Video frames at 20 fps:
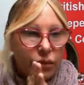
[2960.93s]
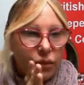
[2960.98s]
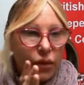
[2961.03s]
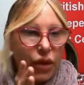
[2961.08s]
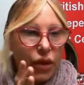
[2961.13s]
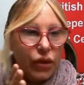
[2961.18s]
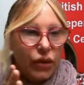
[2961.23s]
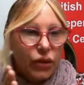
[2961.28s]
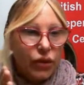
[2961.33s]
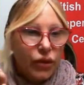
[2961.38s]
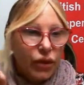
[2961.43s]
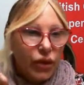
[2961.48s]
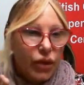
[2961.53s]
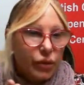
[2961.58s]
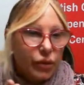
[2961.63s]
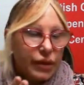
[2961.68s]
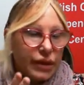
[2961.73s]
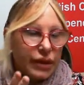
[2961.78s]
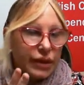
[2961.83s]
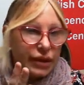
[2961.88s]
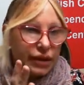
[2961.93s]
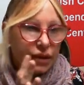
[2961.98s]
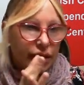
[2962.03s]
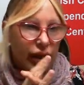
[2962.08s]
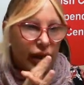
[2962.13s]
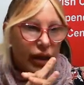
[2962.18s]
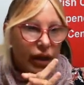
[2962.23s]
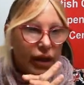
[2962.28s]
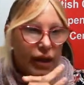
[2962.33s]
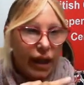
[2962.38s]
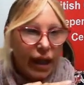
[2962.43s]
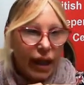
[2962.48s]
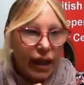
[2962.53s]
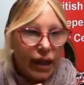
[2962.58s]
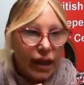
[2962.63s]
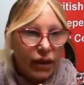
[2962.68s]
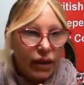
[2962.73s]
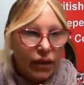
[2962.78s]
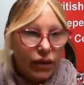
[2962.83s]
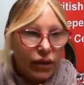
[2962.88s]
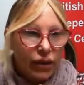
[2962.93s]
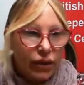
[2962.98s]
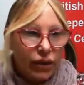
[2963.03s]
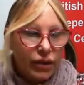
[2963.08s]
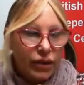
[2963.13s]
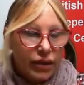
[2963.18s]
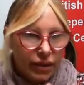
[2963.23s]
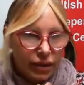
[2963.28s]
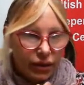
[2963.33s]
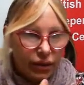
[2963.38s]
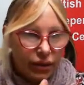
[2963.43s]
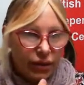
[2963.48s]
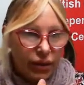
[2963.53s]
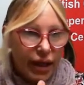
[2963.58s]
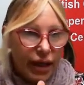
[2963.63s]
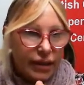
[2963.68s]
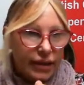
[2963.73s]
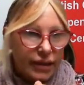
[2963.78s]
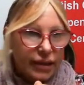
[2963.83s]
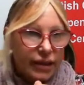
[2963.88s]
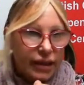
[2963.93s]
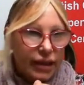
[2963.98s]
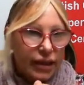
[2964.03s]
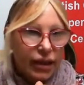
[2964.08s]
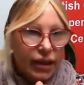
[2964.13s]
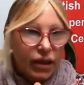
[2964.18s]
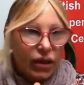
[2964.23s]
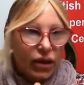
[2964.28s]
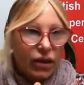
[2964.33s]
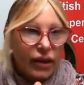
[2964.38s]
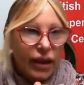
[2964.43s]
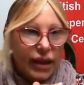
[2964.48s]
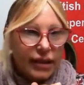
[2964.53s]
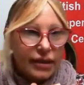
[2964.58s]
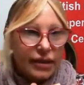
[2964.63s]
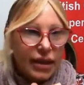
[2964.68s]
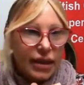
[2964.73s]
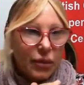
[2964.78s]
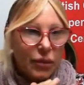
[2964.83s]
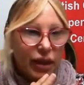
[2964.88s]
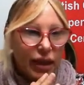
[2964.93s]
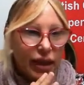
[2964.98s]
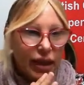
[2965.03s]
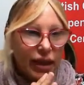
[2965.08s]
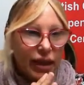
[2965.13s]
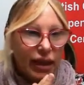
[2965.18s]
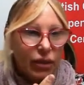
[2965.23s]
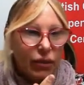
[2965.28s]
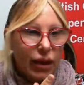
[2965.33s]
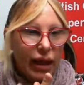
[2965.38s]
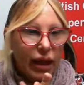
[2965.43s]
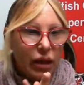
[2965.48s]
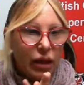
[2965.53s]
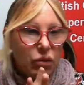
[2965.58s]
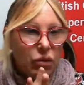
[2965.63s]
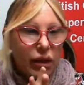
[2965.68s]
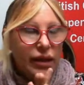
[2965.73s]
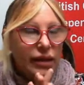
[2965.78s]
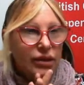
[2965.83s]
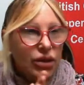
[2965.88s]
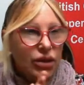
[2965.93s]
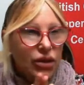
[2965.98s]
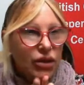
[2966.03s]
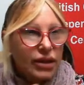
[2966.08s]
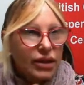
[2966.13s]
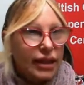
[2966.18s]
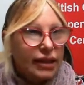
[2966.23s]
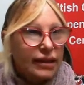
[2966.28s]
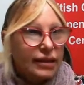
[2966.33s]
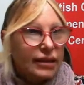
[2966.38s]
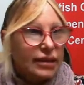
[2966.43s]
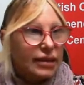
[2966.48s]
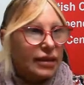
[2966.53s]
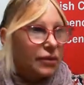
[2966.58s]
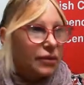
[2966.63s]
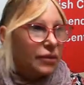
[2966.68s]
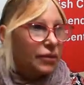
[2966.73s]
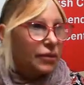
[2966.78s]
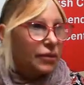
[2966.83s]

Modal verbs. Okay, good, great. Well, that's something anyway. And when is your test?